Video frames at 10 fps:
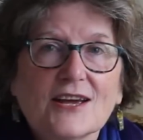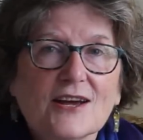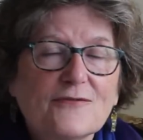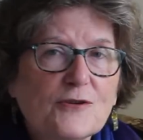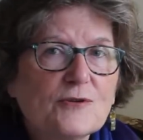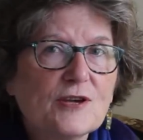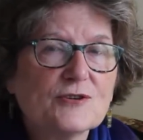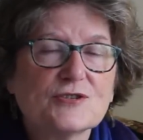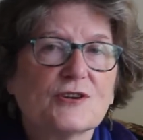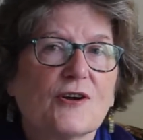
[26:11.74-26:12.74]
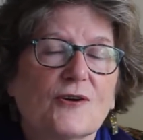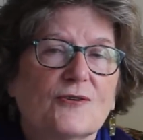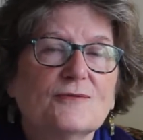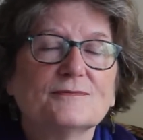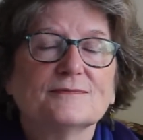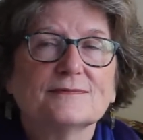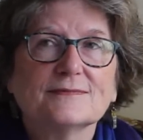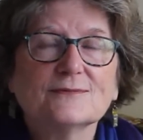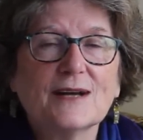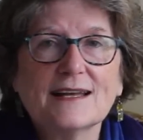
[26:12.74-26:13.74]
A few years ago,
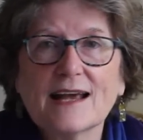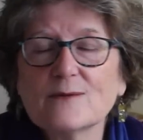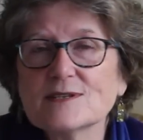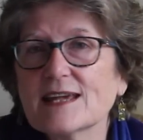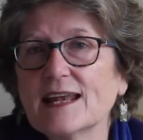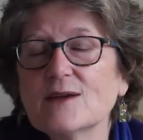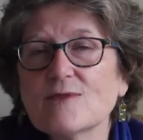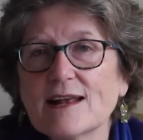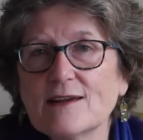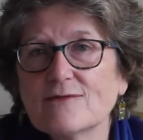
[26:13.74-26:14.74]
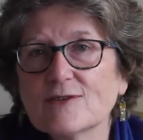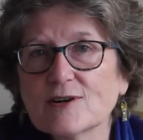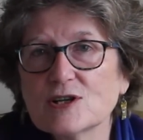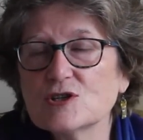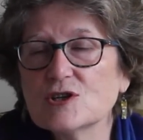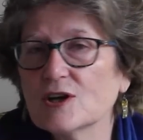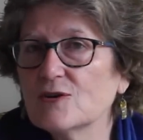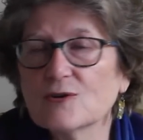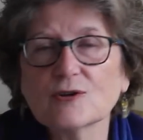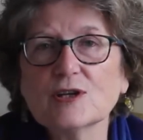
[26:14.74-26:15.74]
when I was getting ready for an
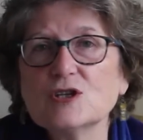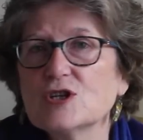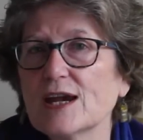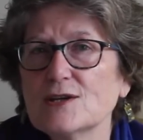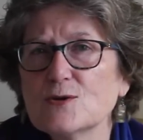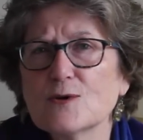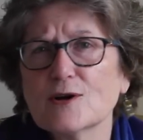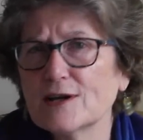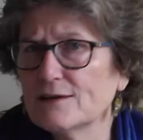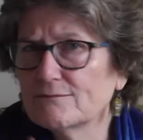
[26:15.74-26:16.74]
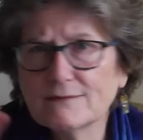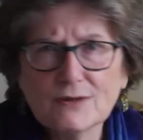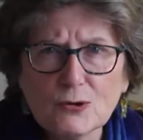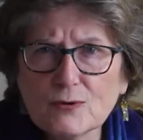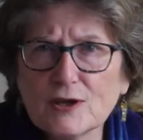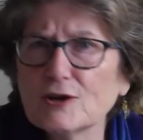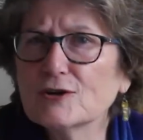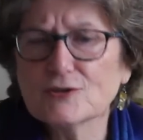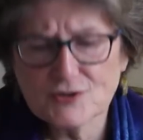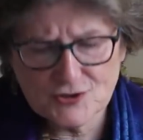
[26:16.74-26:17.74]
early January New
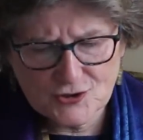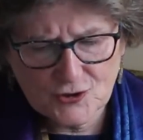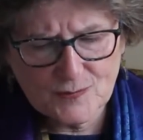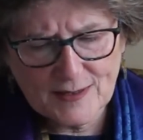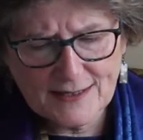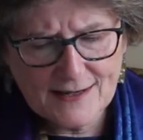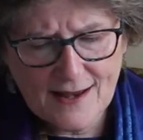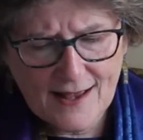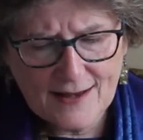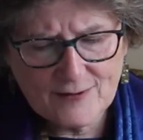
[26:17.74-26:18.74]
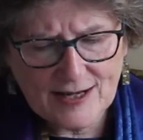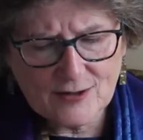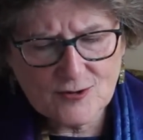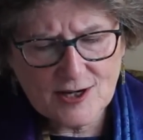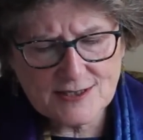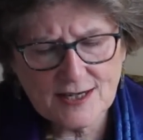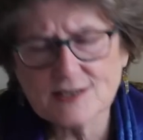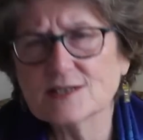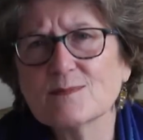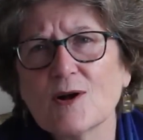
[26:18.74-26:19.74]
Year's sermon, I ran across a
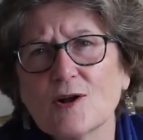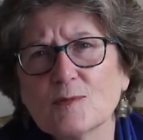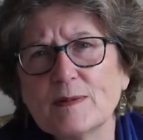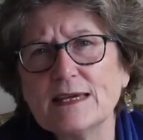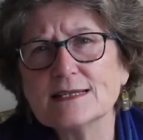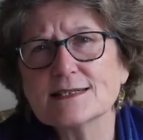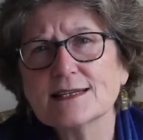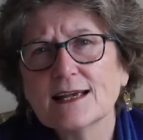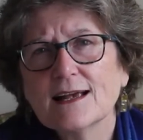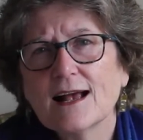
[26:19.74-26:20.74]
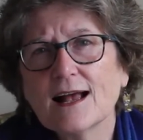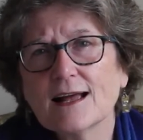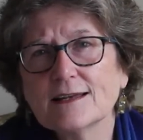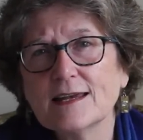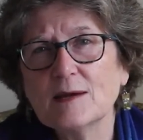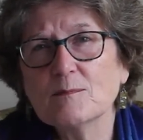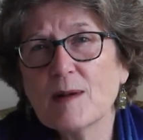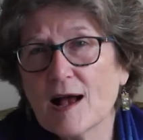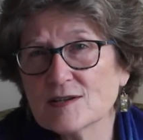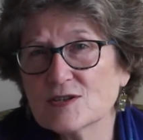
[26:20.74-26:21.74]
small piece on
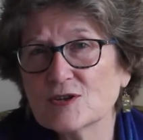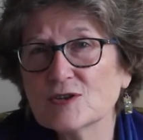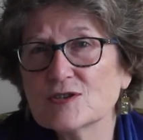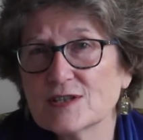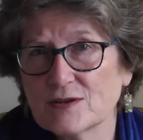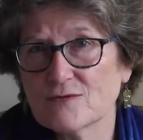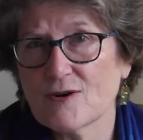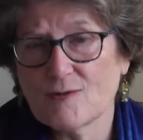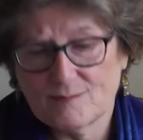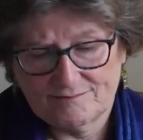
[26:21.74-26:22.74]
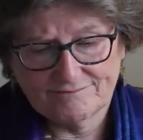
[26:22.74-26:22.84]
Imposter Syndrome.